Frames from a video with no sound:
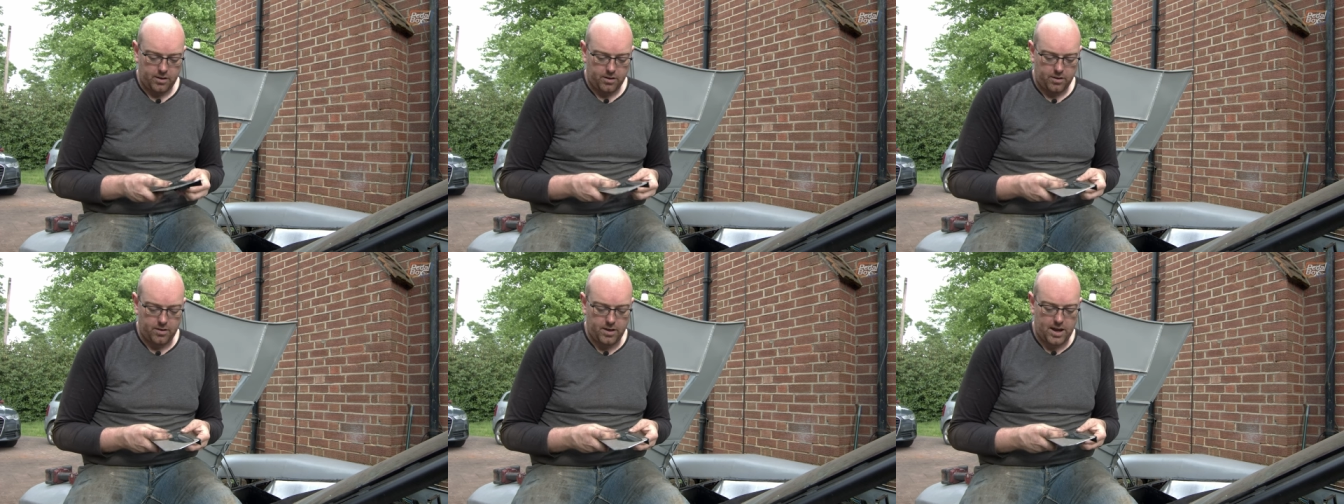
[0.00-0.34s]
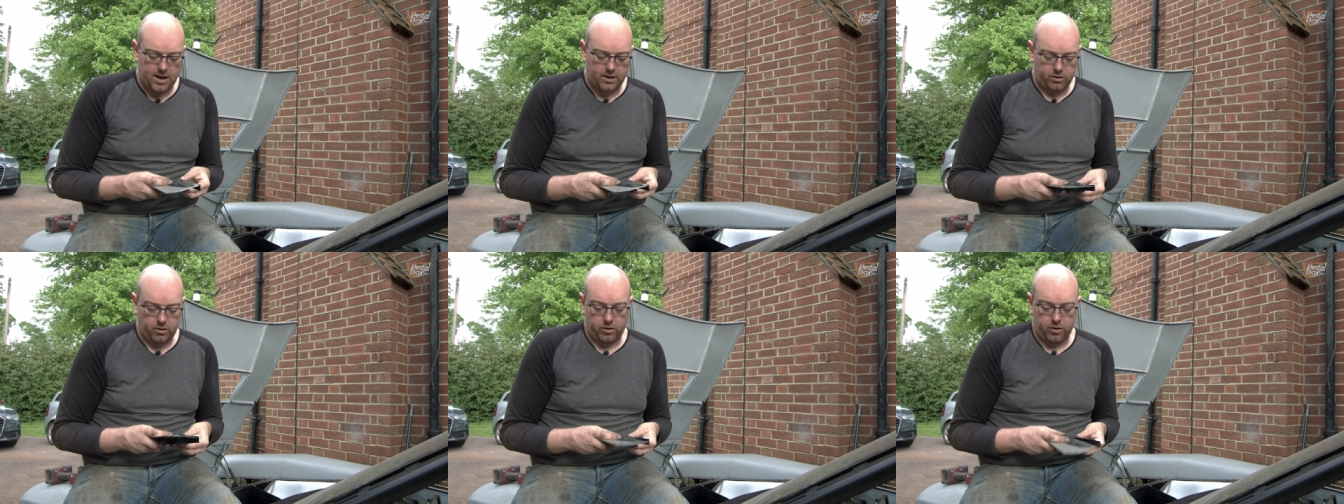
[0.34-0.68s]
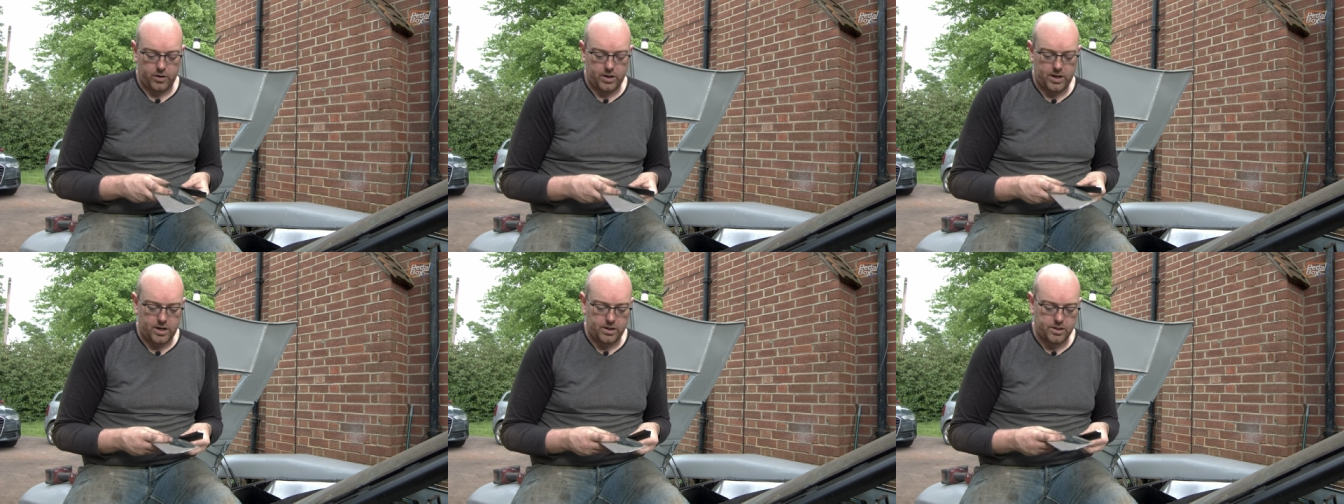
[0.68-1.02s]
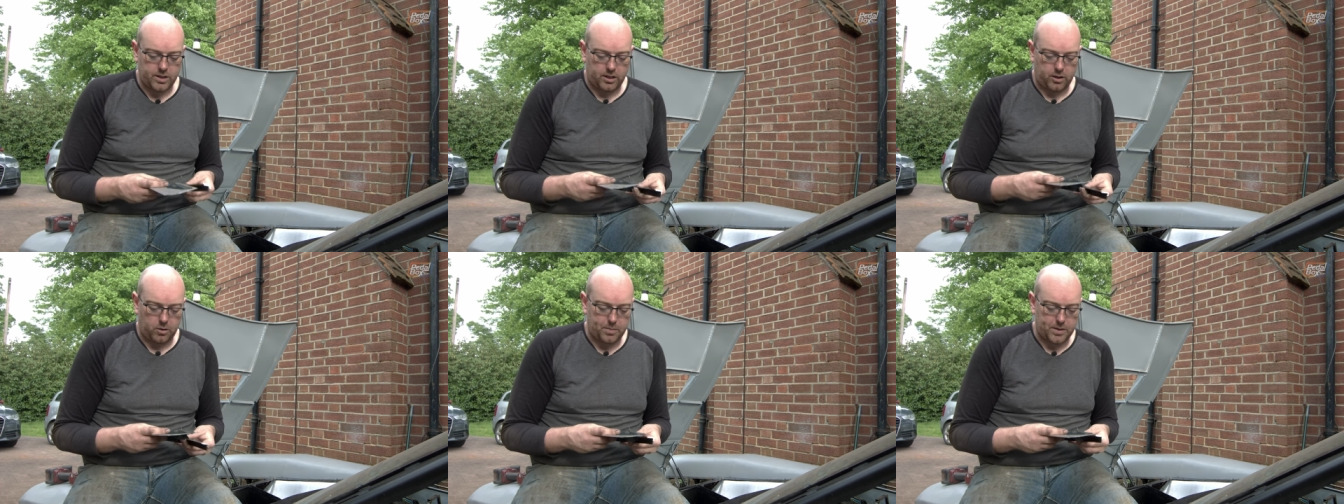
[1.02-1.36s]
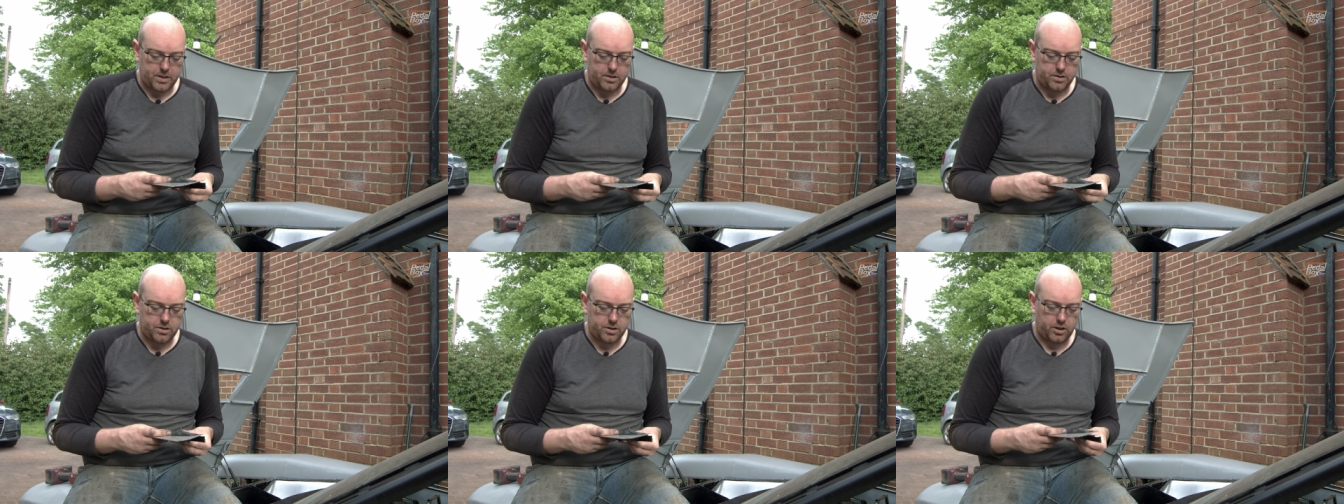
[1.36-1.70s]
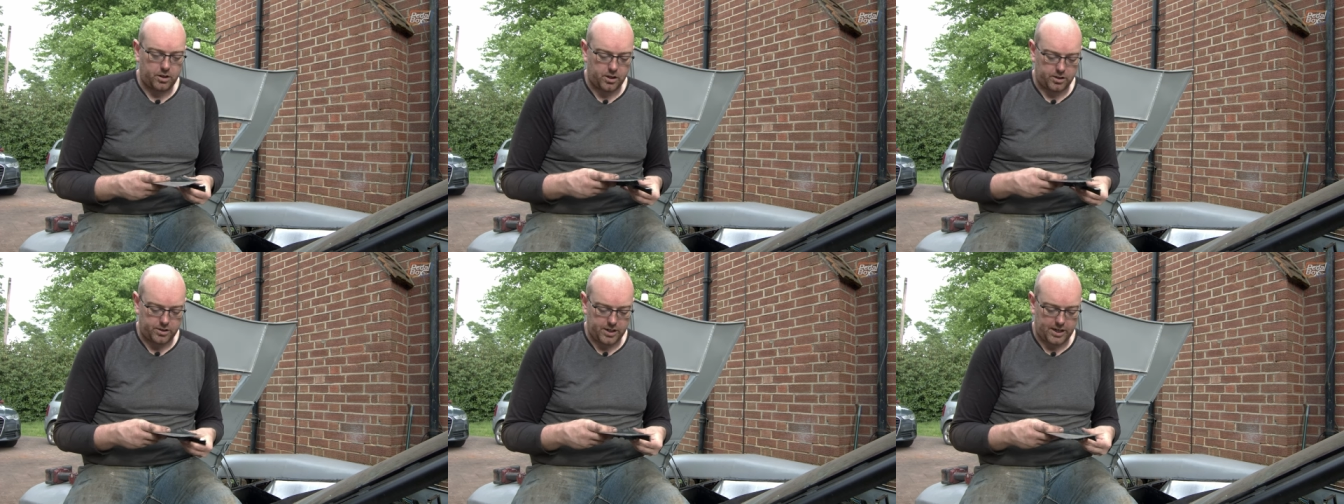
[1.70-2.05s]
that, although it needs a little piece
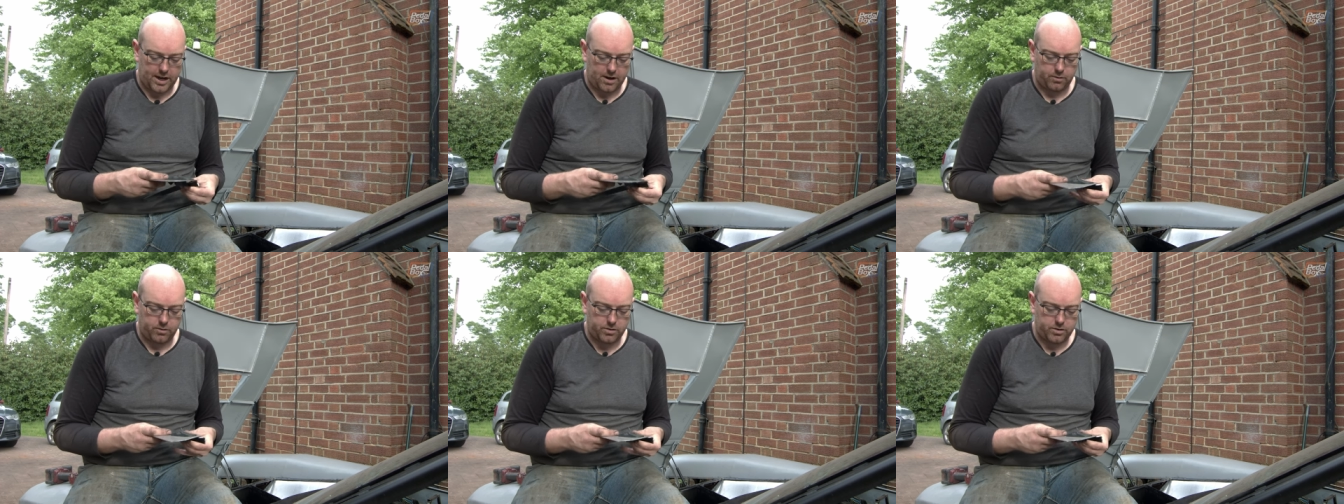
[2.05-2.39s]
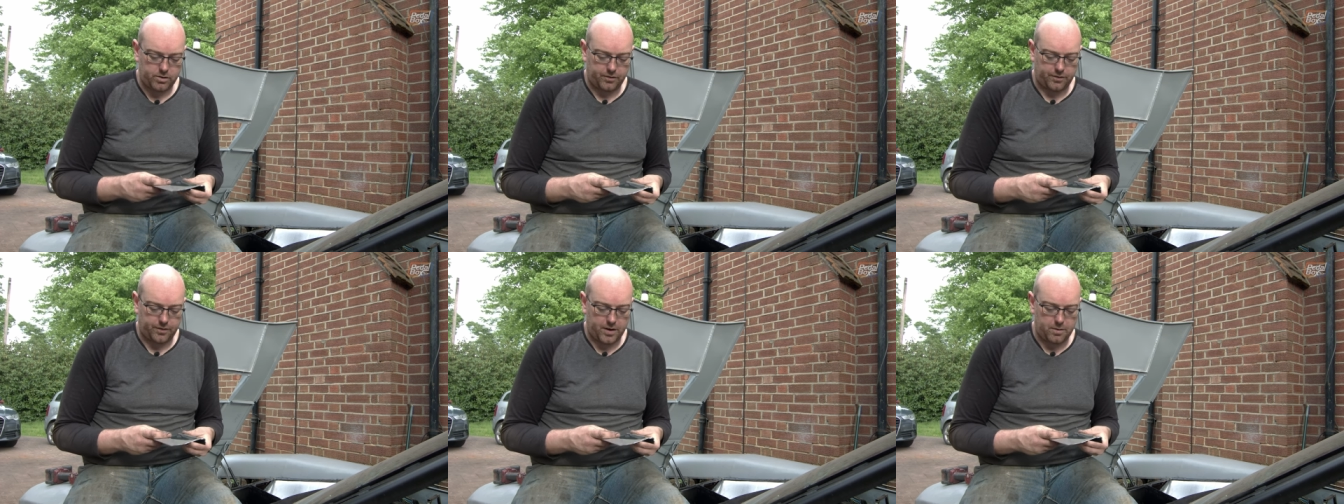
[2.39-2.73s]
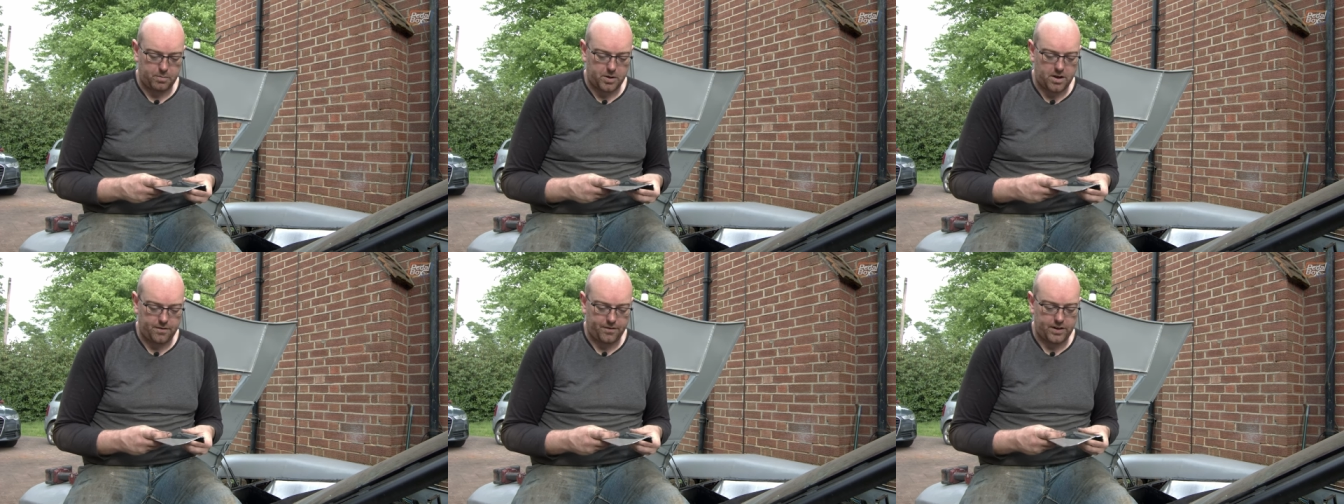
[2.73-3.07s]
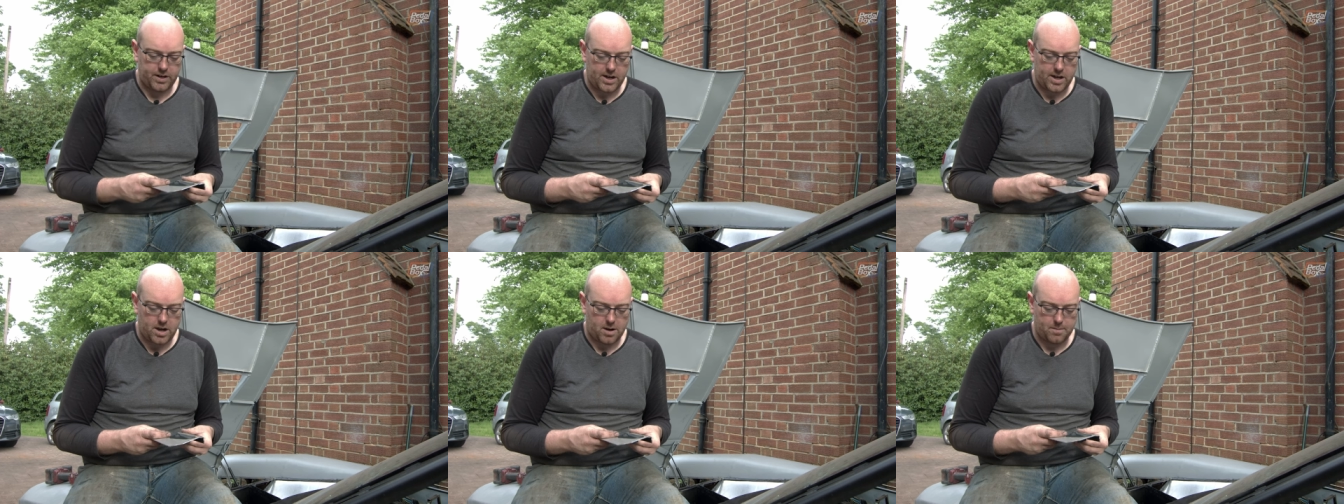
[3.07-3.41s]
cutting out to fit perfectly.